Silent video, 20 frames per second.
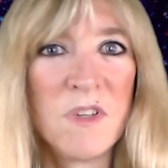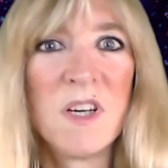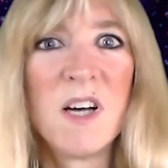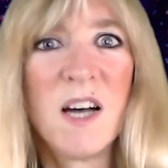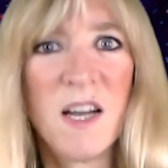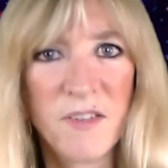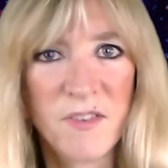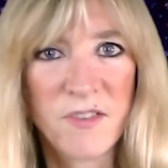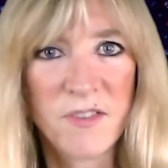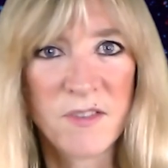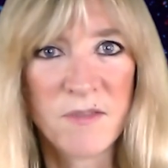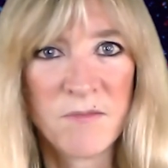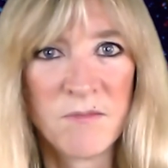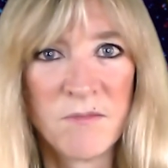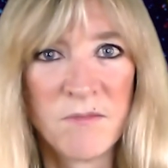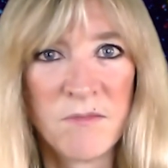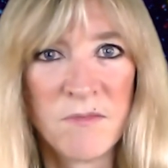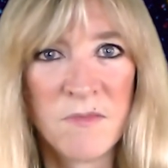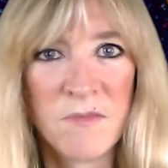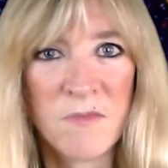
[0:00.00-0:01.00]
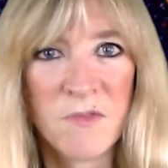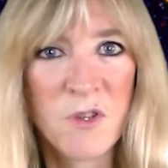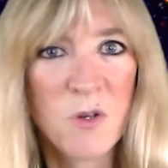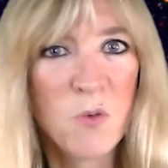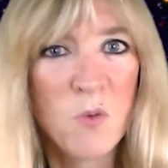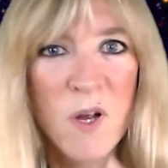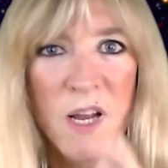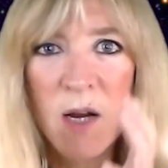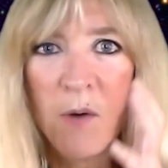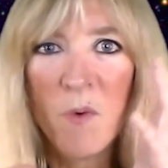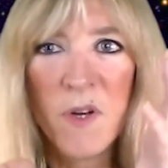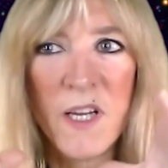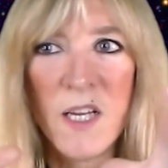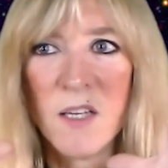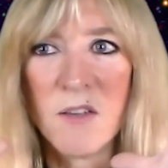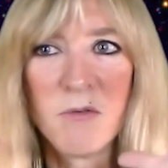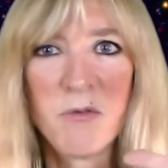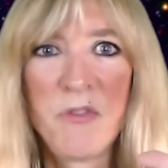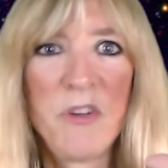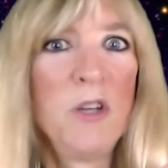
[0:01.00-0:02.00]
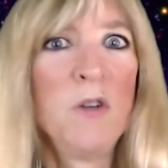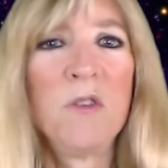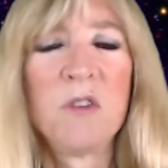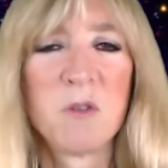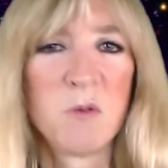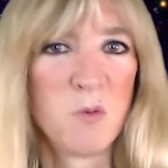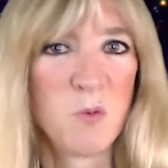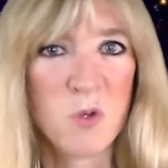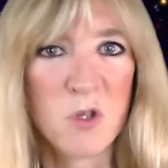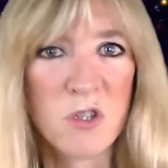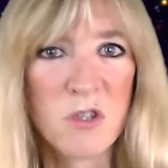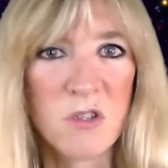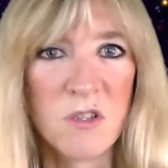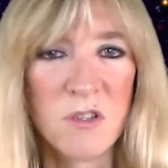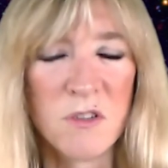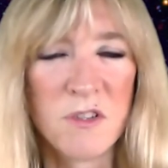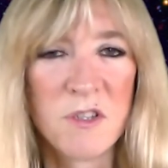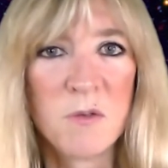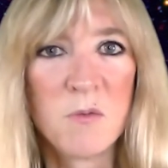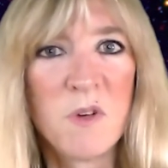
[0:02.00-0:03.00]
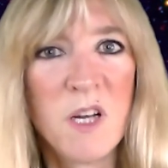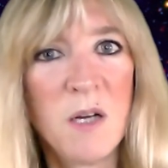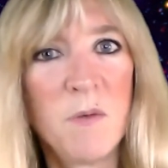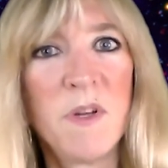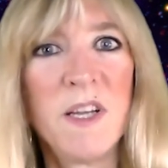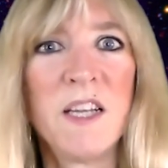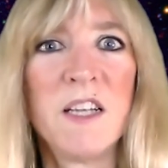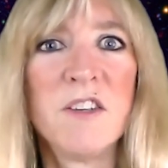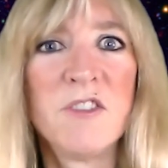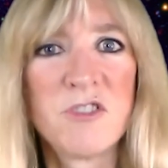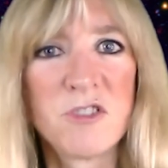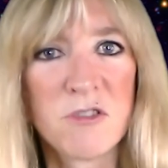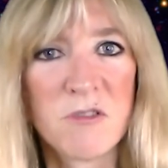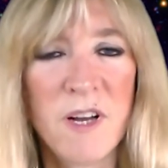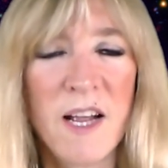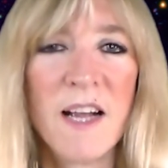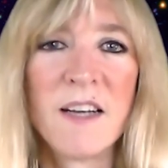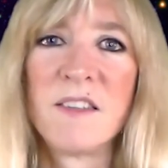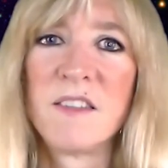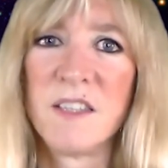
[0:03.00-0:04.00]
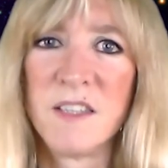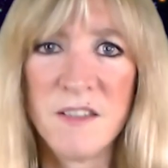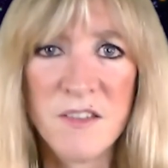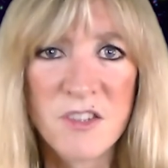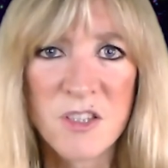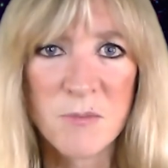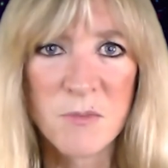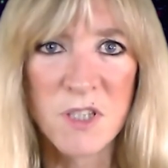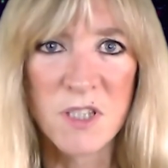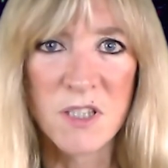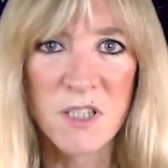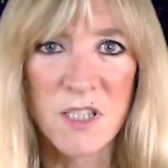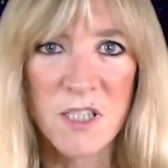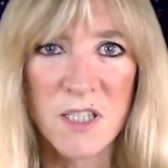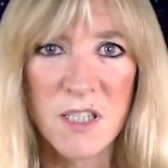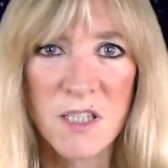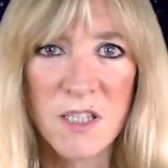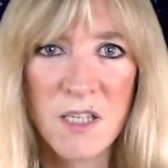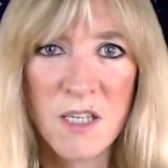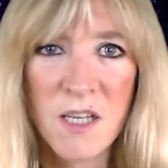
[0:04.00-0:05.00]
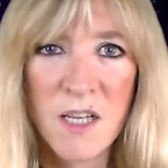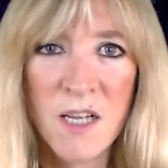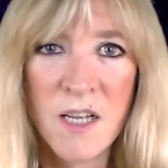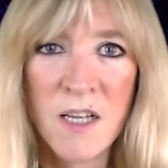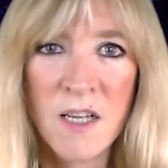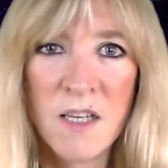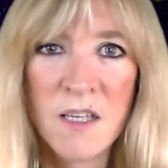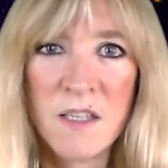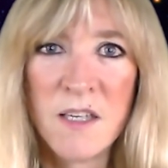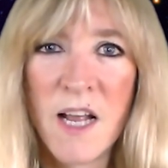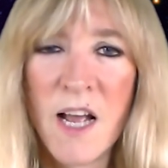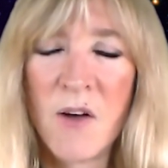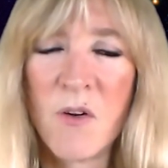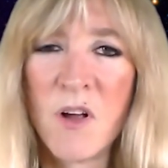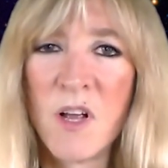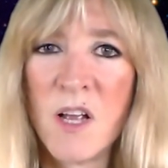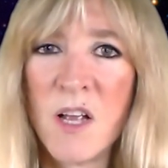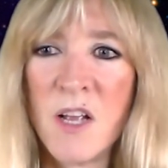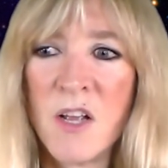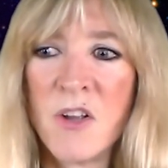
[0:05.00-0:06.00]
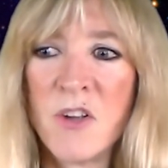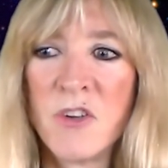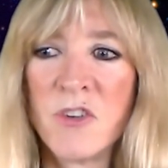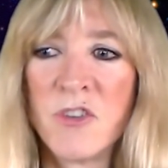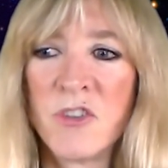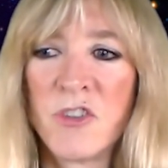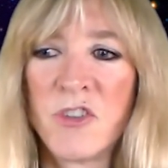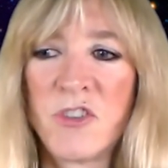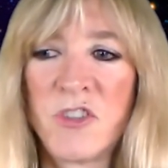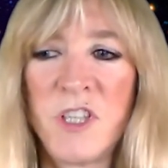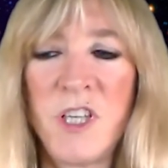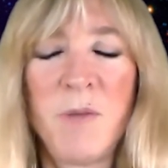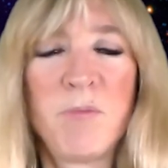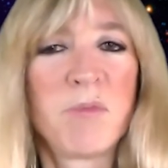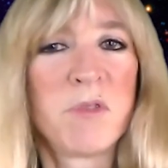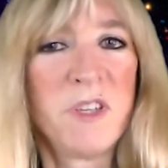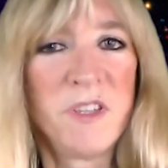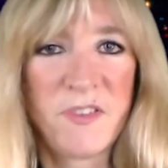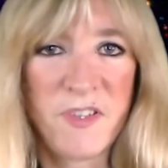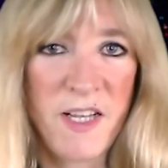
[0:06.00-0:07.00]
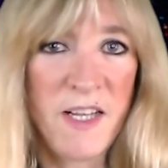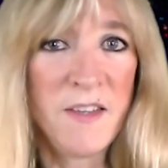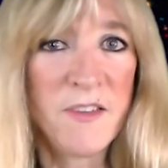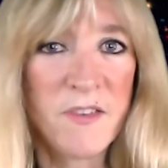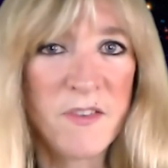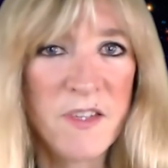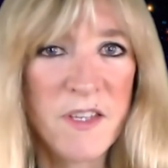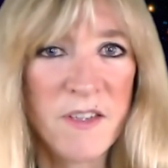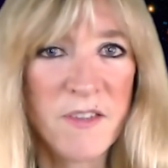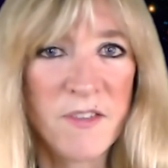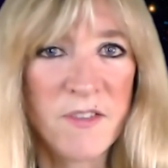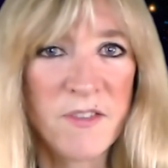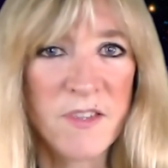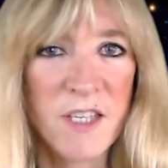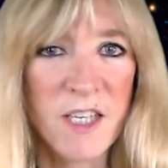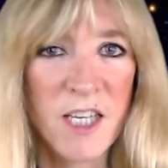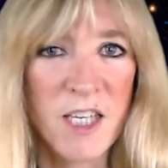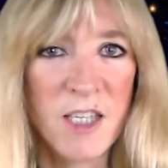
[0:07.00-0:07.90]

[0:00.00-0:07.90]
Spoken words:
us, the way we view the world, the way we interact intimately. Now, she presents this